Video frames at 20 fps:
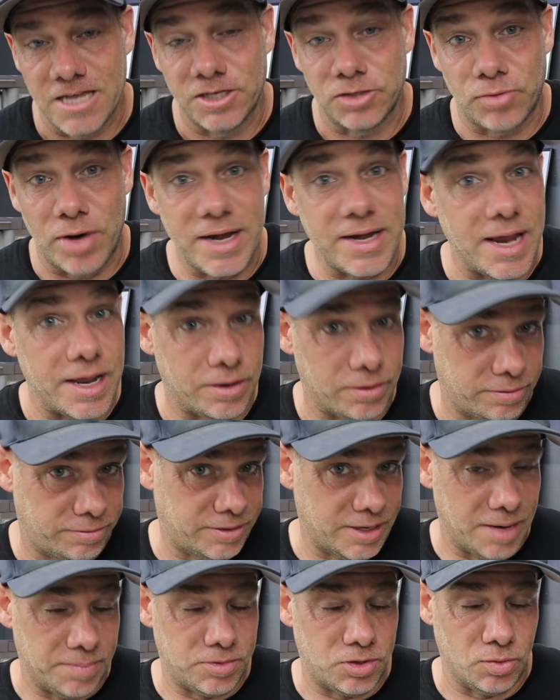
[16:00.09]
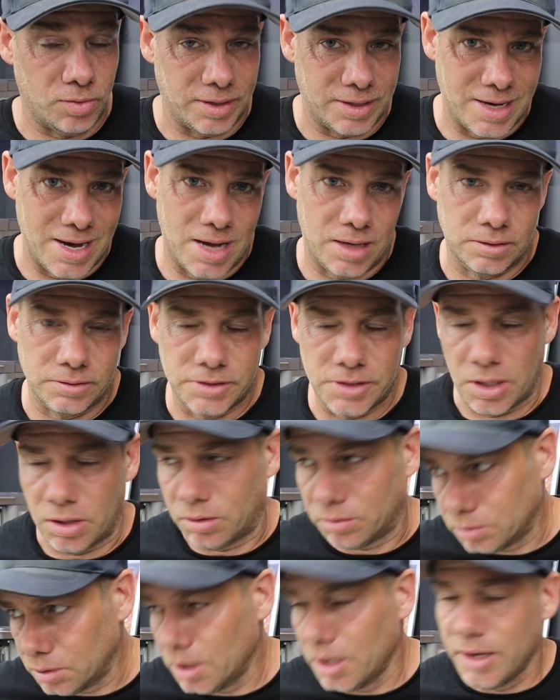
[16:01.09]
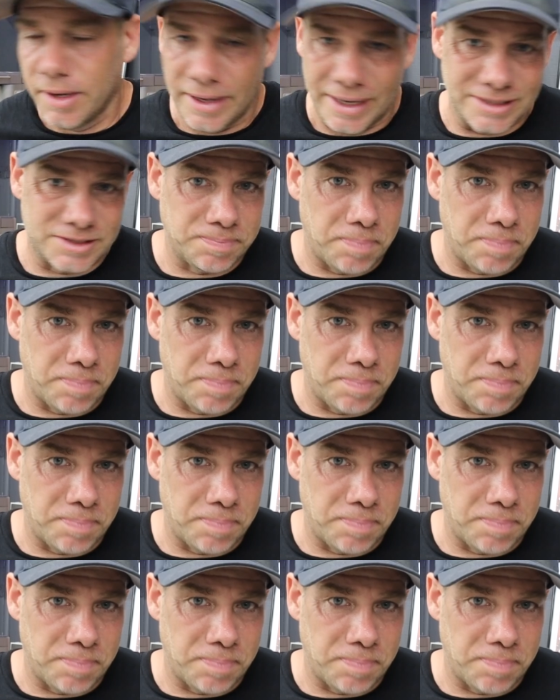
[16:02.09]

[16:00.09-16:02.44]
radiator that I'm doing now. So it's